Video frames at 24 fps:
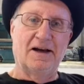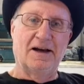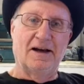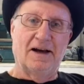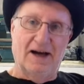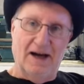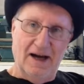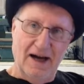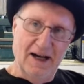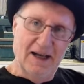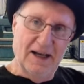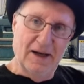
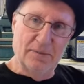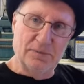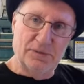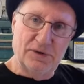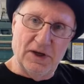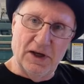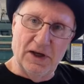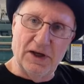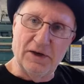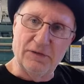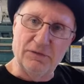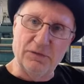Hi, I'm
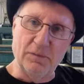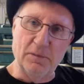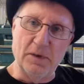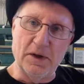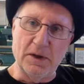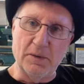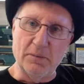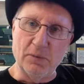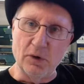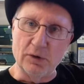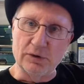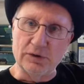Tinny from
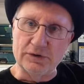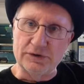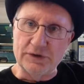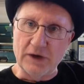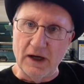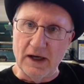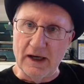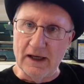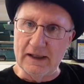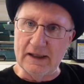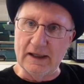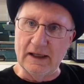Mini Bowl
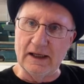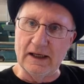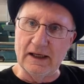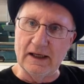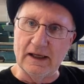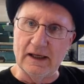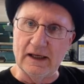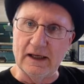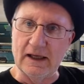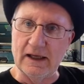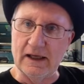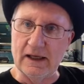Design,
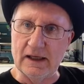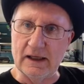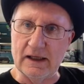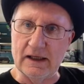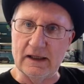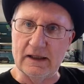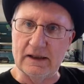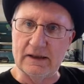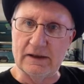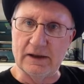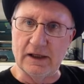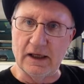
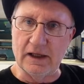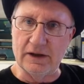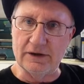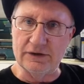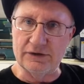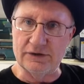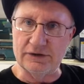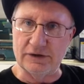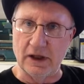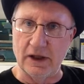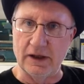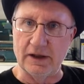and today's
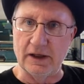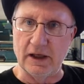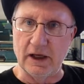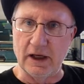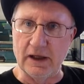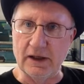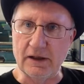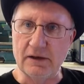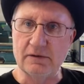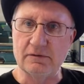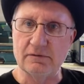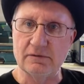
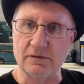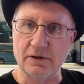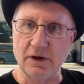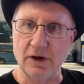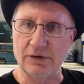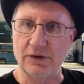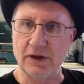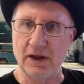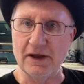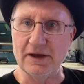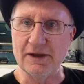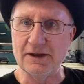Sunday, I
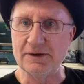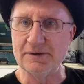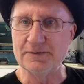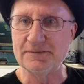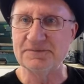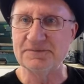think,